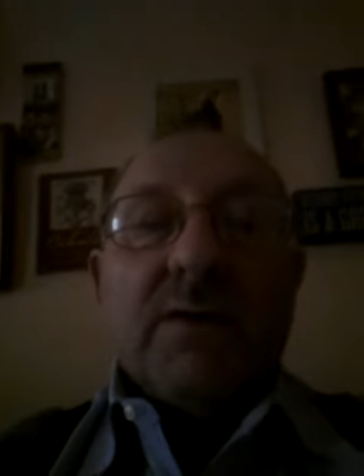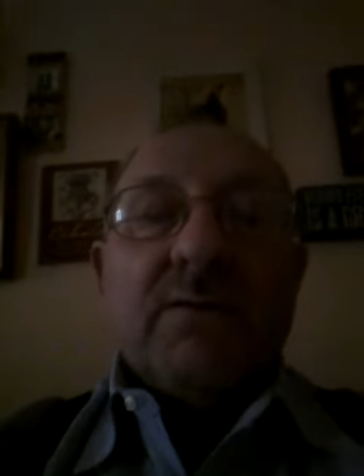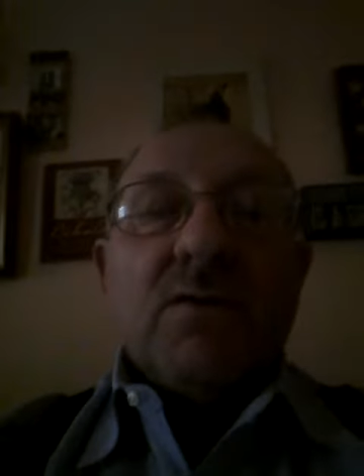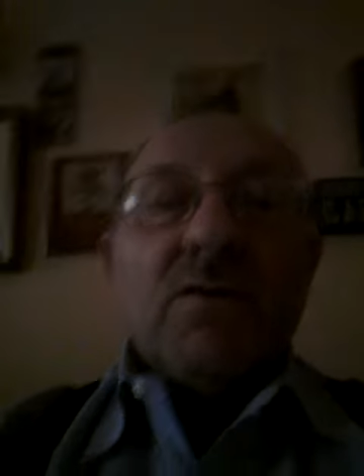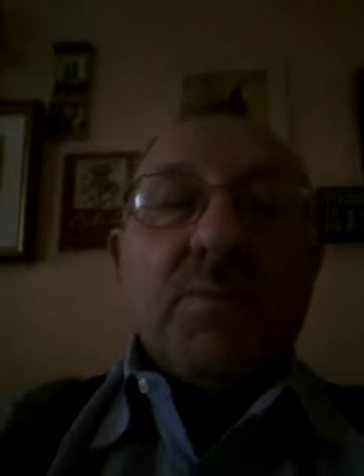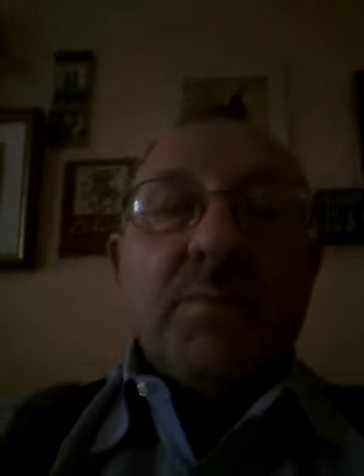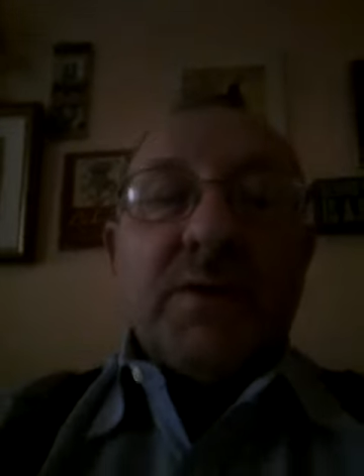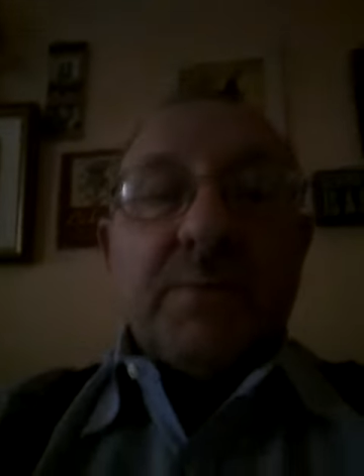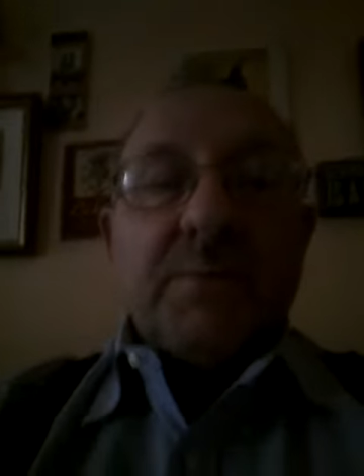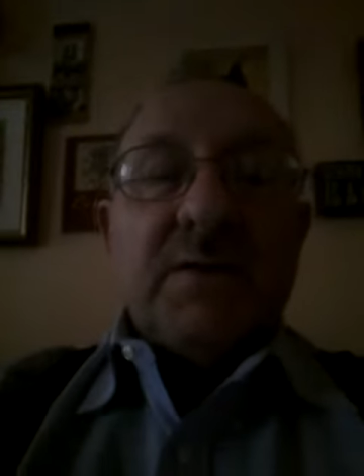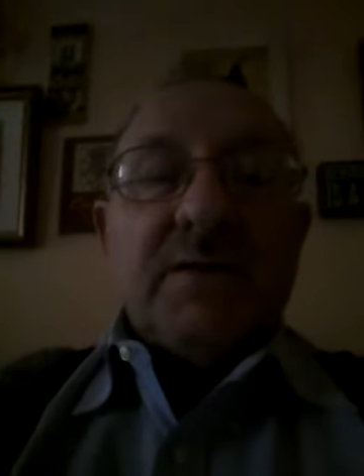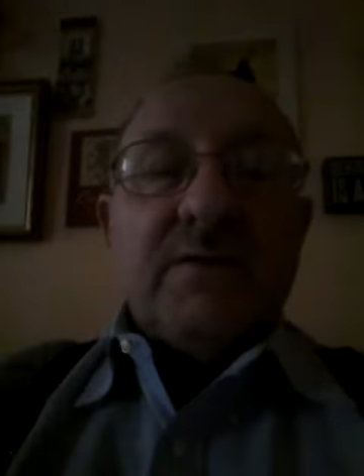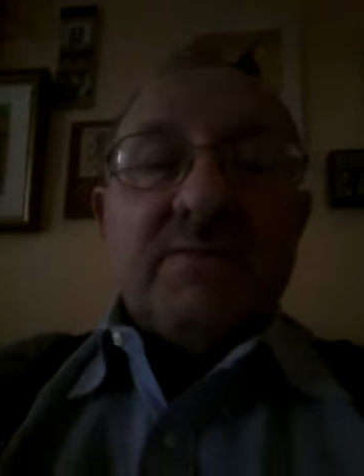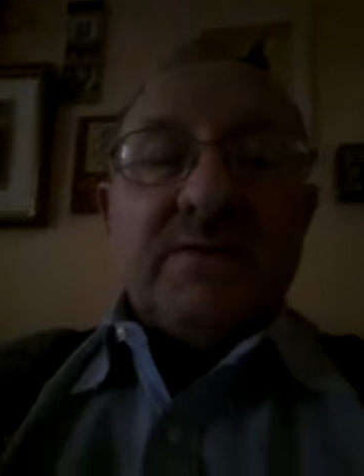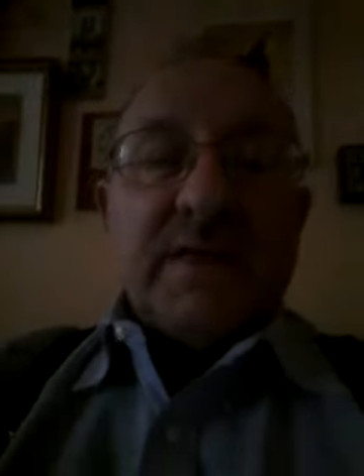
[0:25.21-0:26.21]
they're all
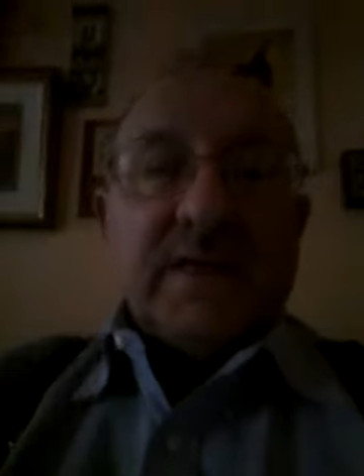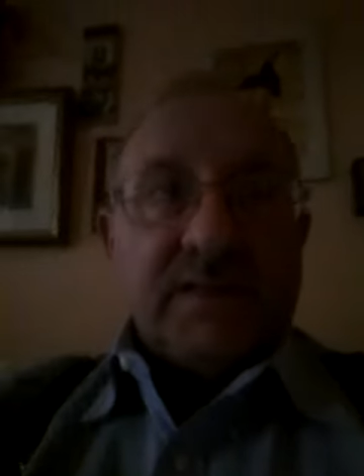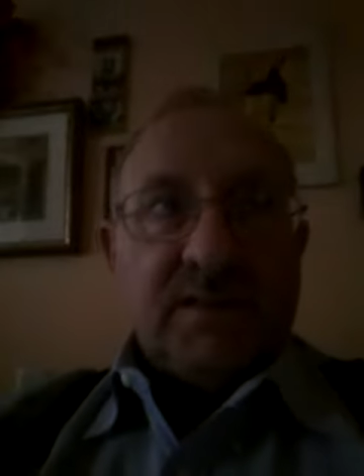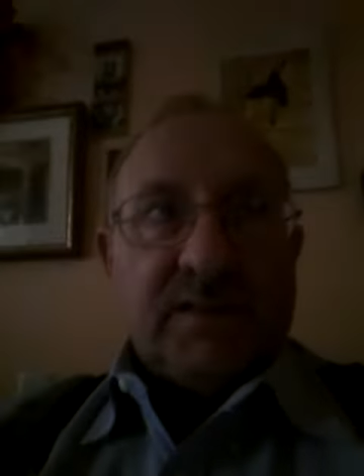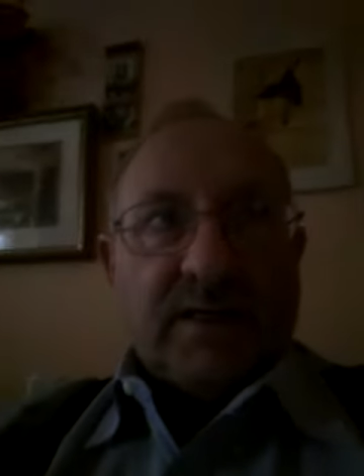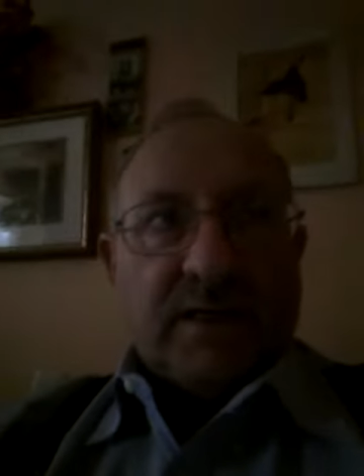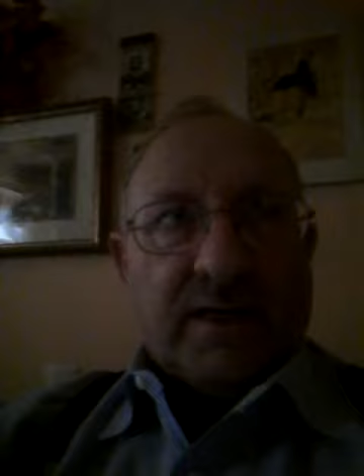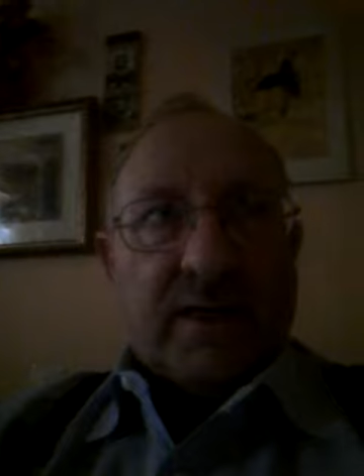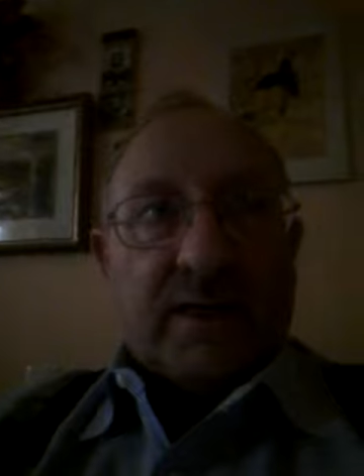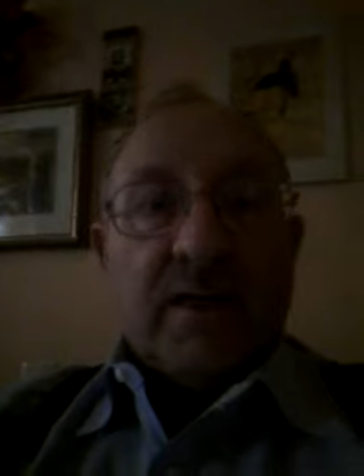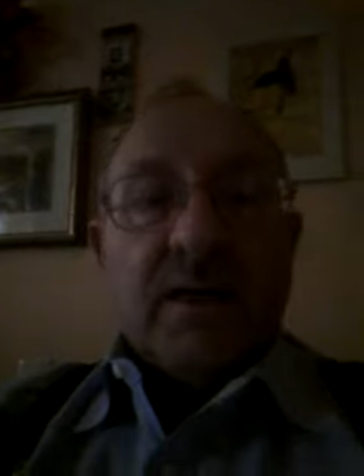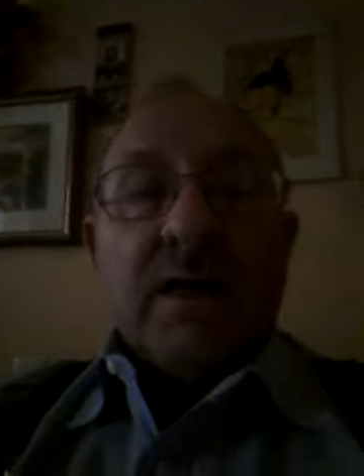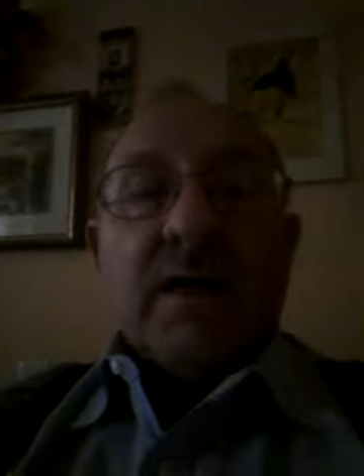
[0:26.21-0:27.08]
people of destiny.